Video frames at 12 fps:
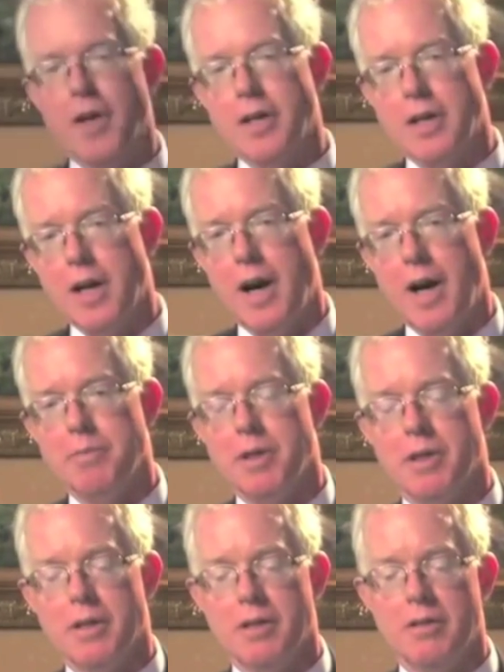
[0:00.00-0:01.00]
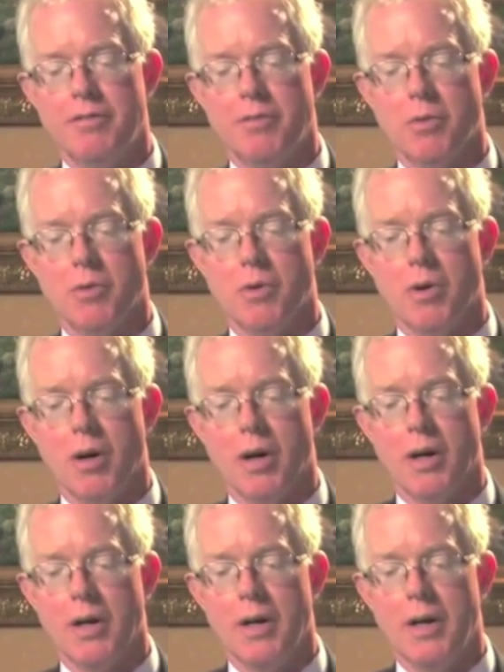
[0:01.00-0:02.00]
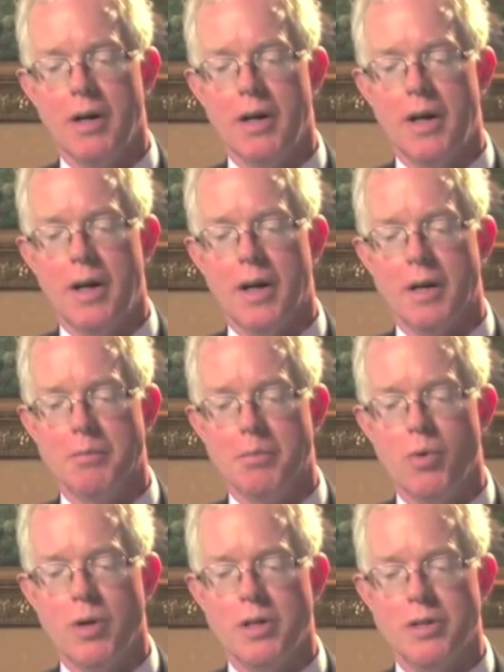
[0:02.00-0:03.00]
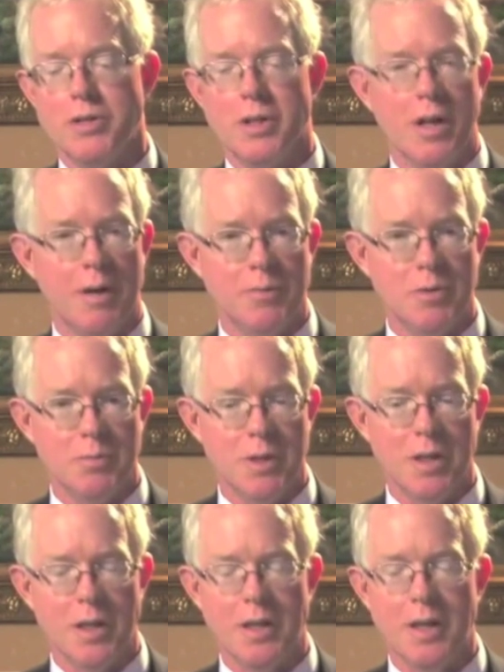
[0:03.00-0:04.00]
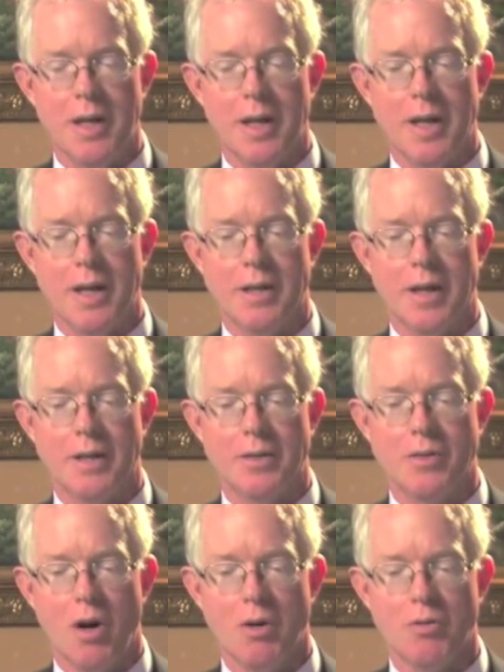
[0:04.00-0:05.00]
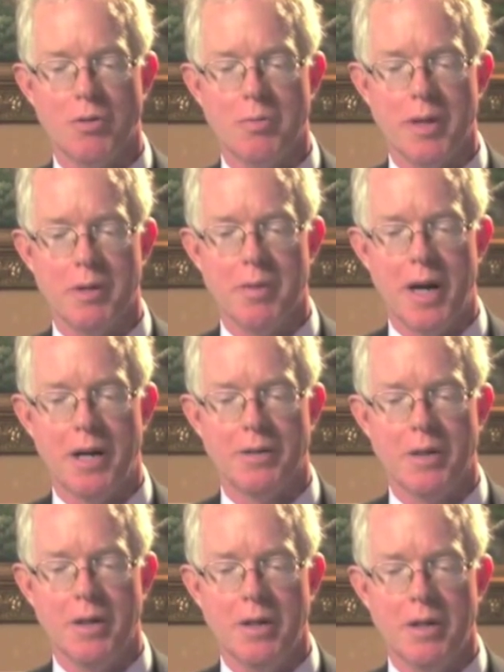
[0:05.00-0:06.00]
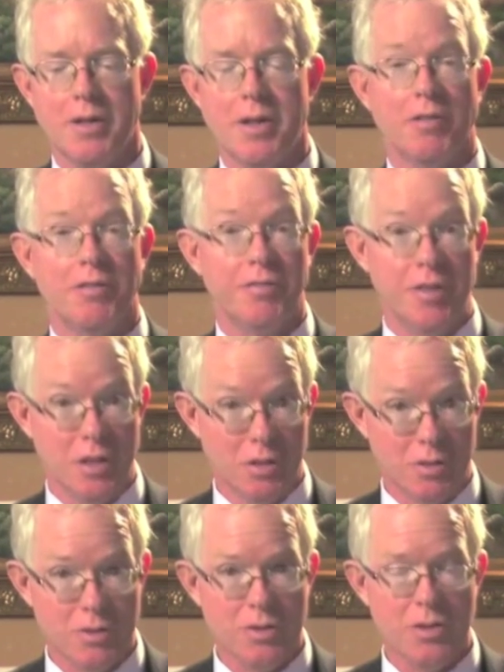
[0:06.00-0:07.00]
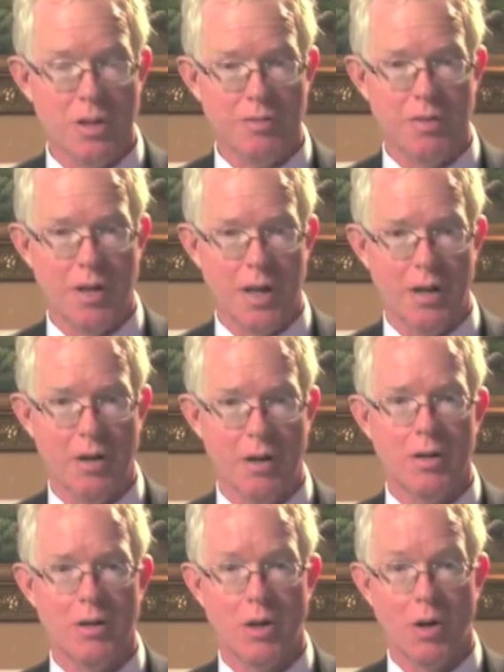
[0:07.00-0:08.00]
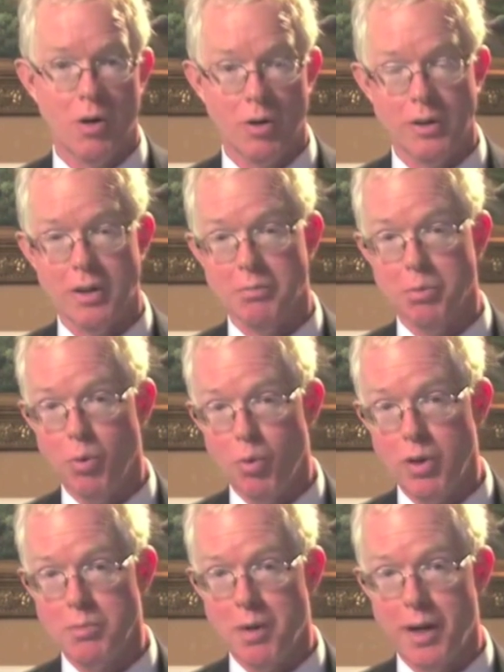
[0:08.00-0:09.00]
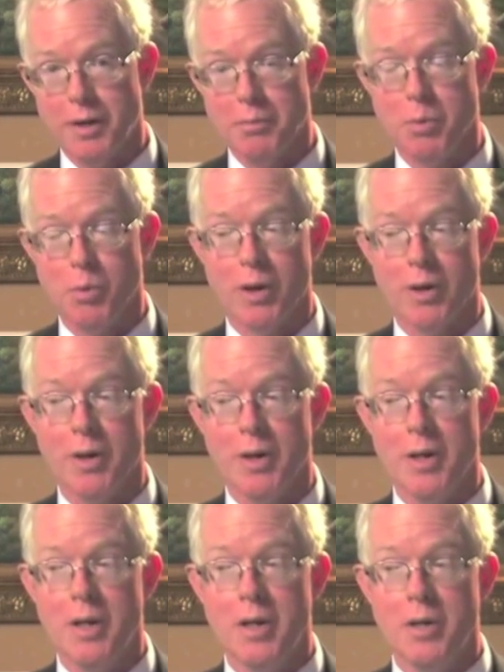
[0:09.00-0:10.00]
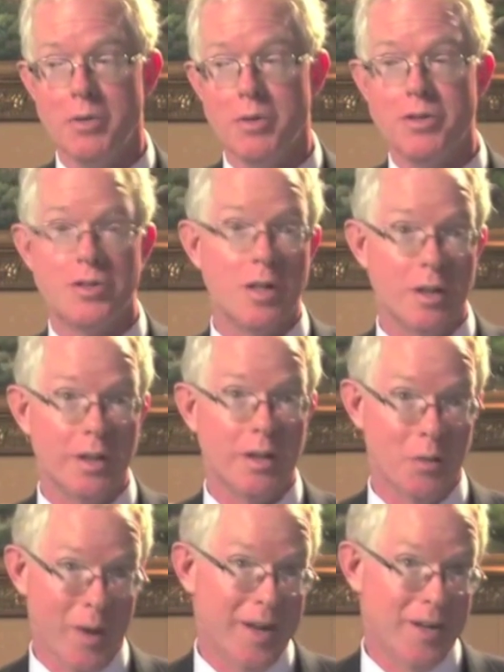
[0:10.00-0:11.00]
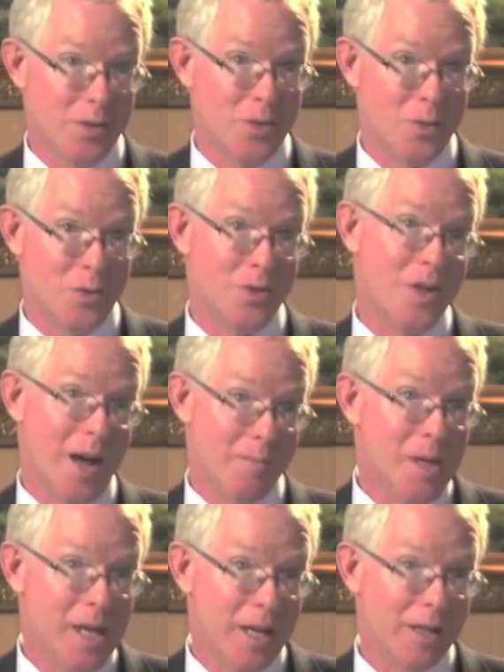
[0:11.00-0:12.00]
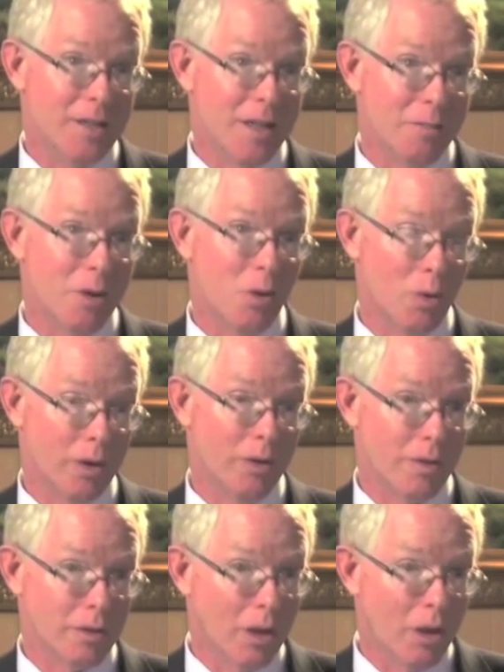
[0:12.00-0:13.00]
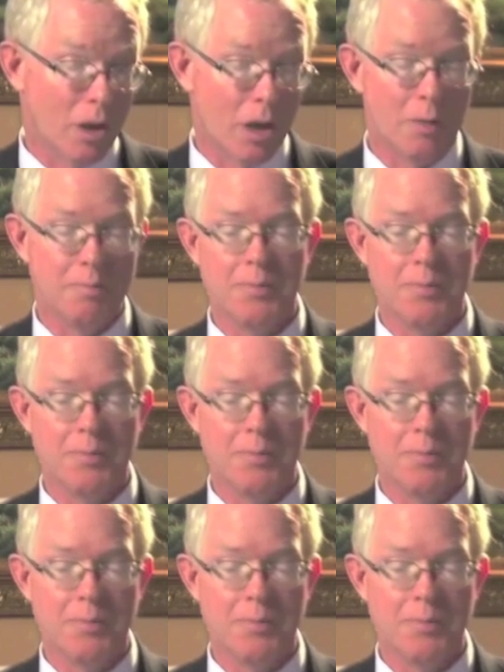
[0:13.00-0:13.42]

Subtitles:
common for employees to come to me and talk with me about their fears if they are currently employed by an employer who is stealing their wages, who is not paying them according to the law.